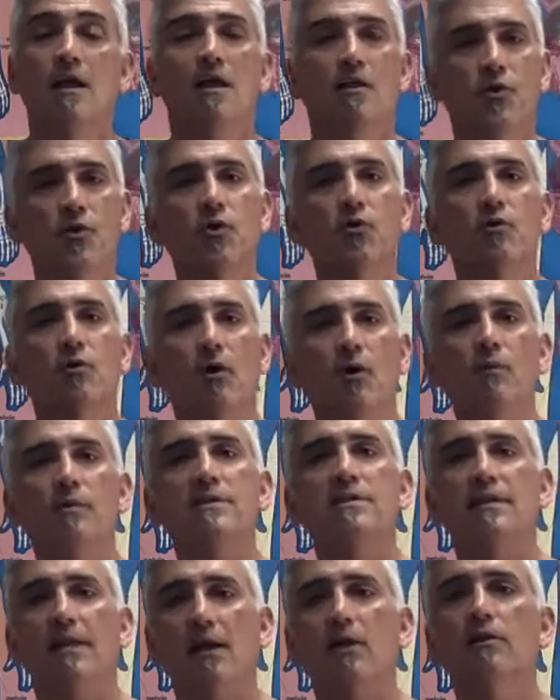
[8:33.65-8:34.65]
There are
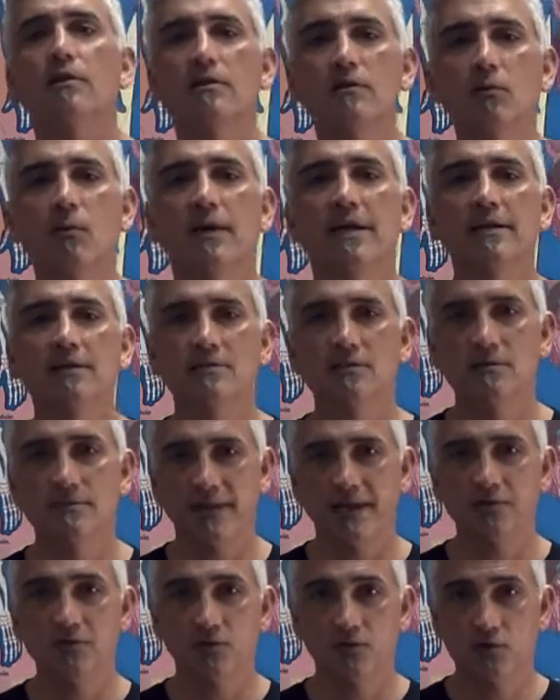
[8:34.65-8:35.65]
always healthy ways to
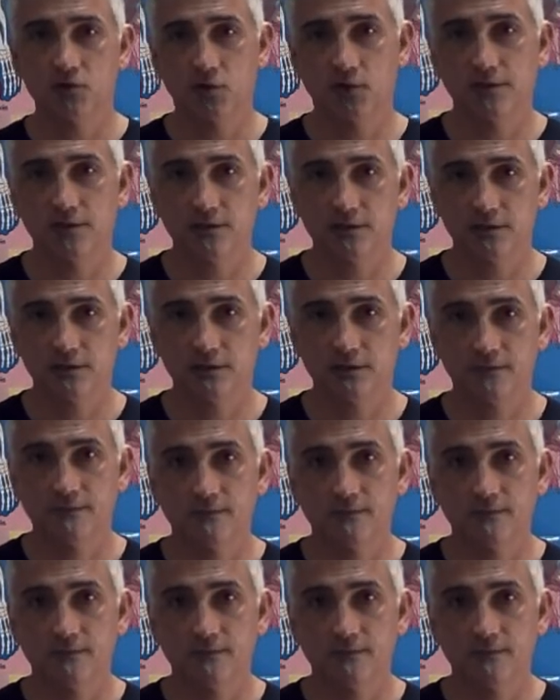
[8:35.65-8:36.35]
make those choices.